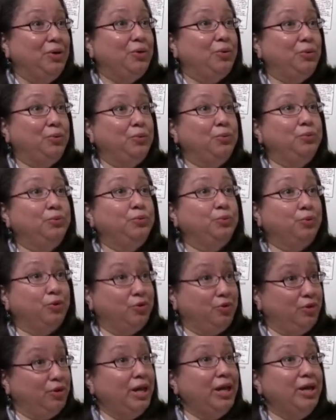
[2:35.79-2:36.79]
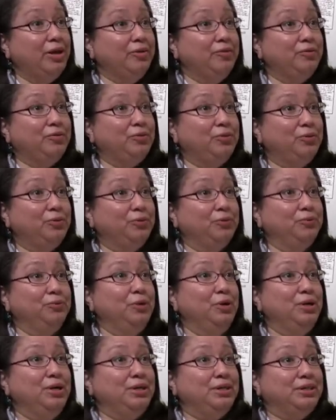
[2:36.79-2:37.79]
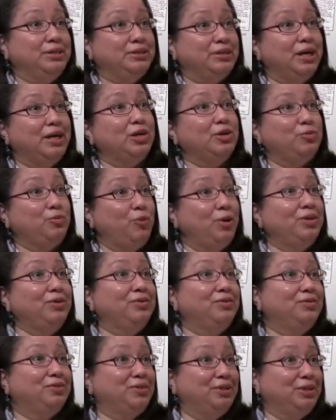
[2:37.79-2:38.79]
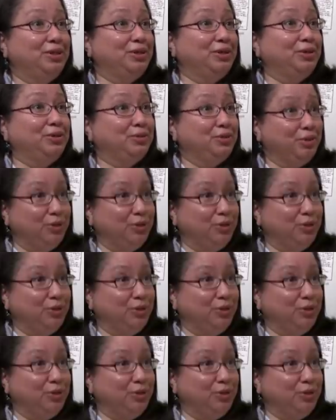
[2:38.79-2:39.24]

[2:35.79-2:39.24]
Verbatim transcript: who were slaves who decided once the,